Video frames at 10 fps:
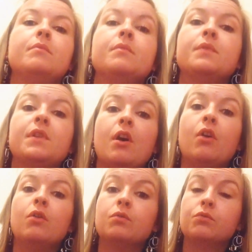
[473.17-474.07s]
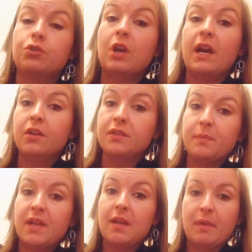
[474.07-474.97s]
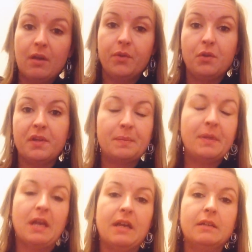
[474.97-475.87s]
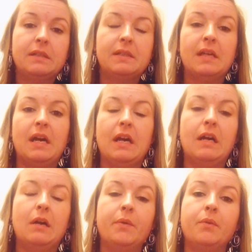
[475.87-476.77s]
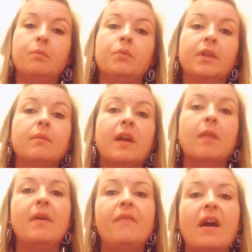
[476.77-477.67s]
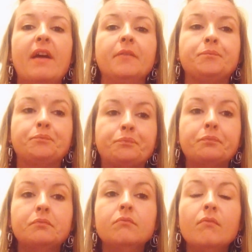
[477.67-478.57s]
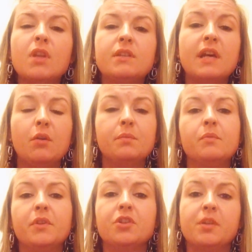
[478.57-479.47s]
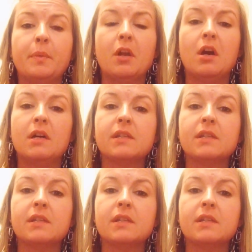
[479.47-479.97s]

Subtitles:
So try to use media mail with USPS. I would really recommend that to help with your shipping costs